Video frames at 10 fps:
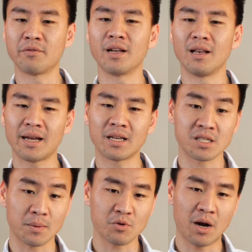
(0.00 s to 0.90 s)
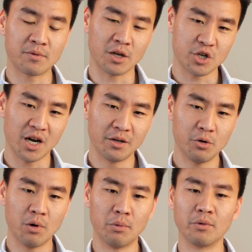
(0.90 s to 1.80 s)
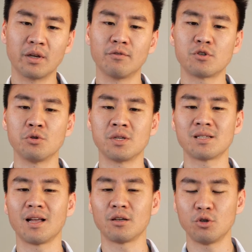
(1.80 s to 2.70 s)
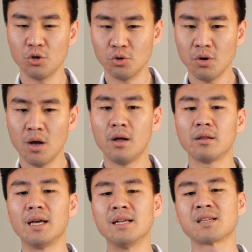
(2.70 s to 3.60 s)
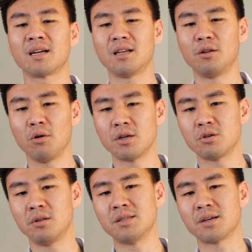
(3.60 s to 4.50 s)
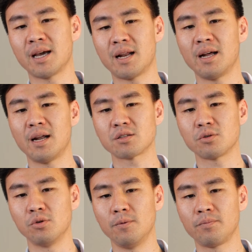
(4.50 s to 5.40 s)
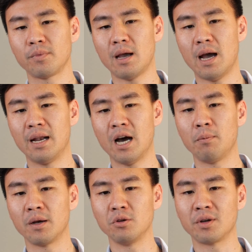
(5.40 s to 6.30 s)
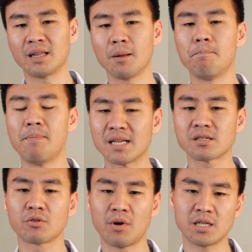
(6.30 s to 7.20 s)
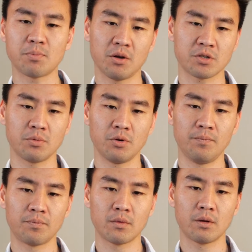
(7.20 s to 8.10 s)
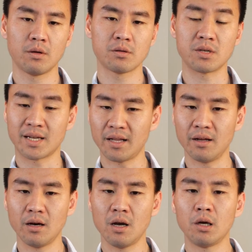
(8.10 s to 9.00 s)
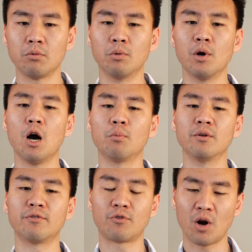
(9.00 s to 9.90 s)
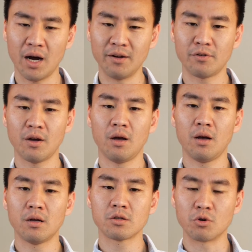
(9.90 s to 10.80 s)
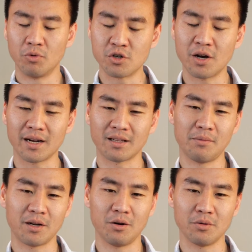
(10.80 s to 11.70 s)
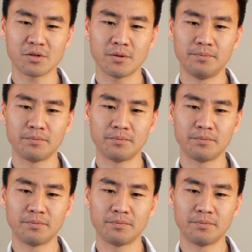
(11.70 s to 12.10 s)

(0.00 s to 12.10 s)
give it a like and subscribe to our channel where we'll give duties like you the insider knowledge you need to get ahead at school, and helping you get the best grades possible. Together, we will help you thrive to reach your academic goals.